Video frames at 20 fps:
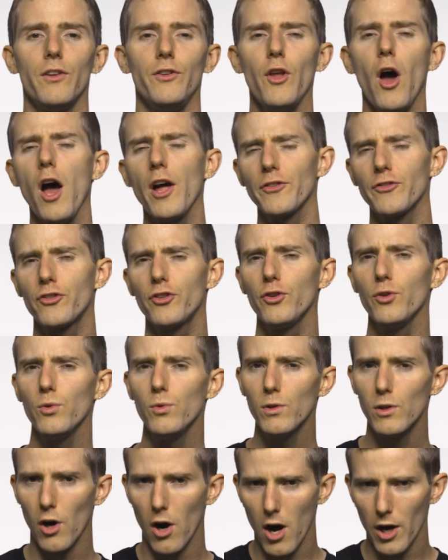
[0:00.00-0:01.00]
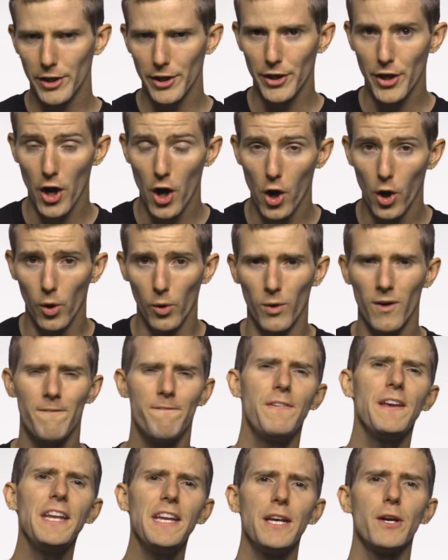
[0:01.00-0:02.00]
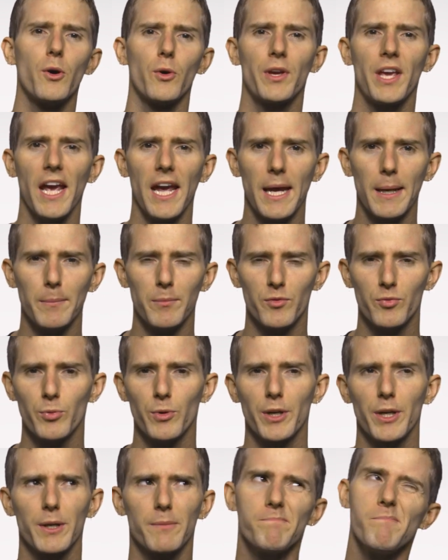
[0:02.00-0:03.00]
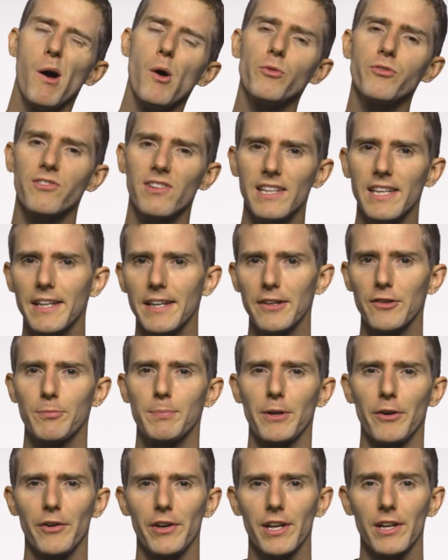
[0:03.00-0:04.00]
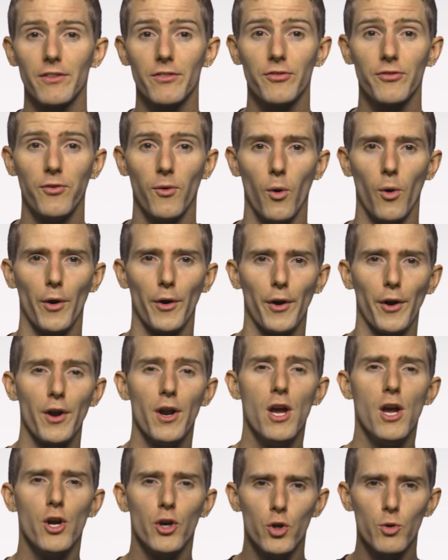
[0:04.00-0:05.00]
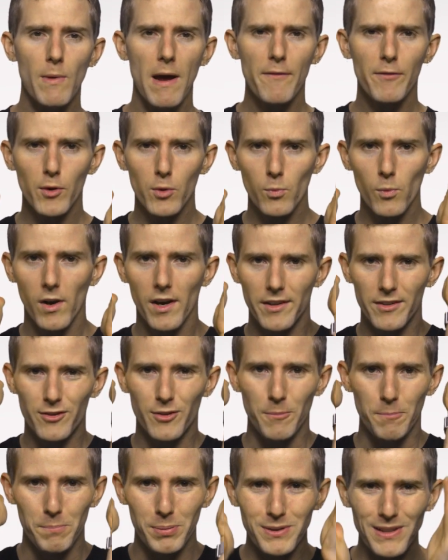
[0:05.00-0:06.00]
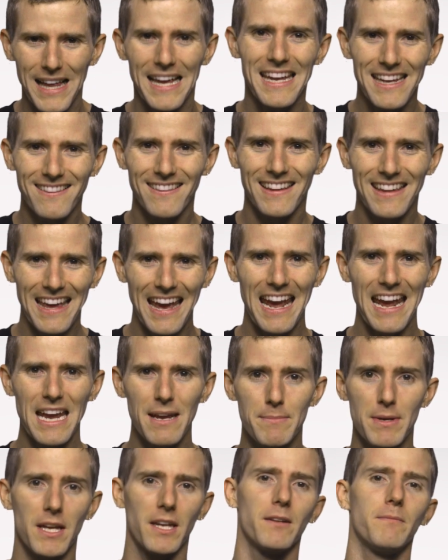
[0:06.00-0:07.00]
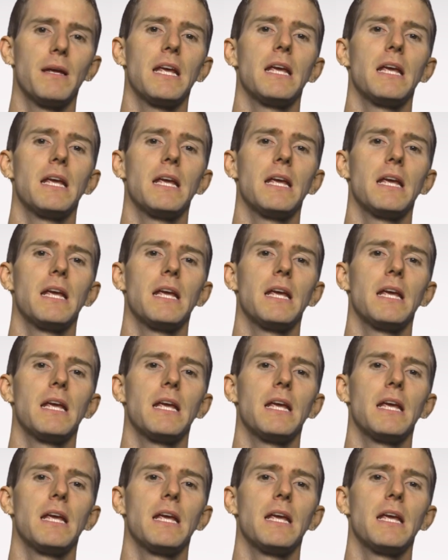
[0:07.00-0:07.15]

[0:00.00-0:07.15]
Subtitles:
Not too long ago, video games were mostly an experience for whomever was playing the game and